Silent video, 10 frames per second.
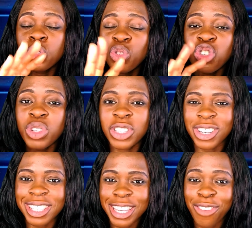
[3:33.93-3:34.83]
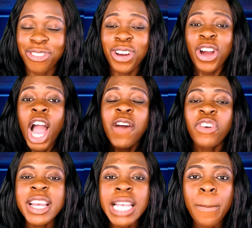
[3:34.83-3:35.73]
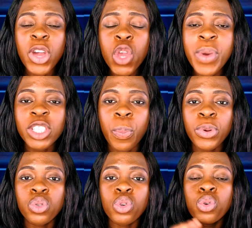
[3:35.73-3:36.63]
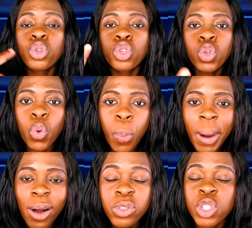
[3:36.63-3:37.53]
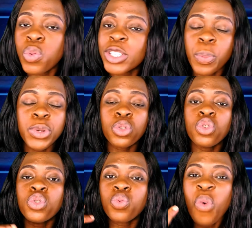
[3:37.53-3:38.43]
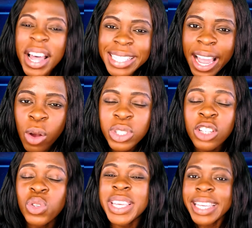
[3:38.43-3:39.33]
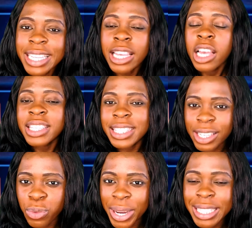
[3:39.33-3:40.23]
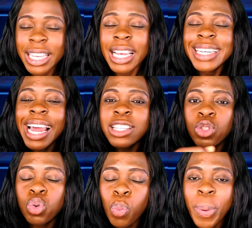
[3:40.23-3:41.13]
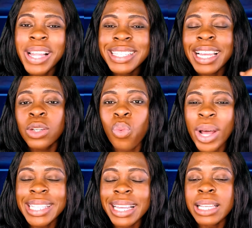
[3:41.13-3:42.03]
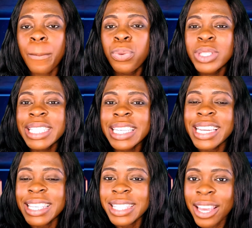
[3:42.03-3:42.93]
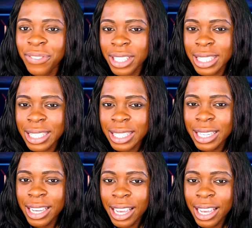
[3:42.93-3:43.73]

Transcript: to treat yourself. For example, you were supposed to use two pounds, you were supposed to use 1,000 to get cigarettes. That two pounds, that 1,000, put it in a savings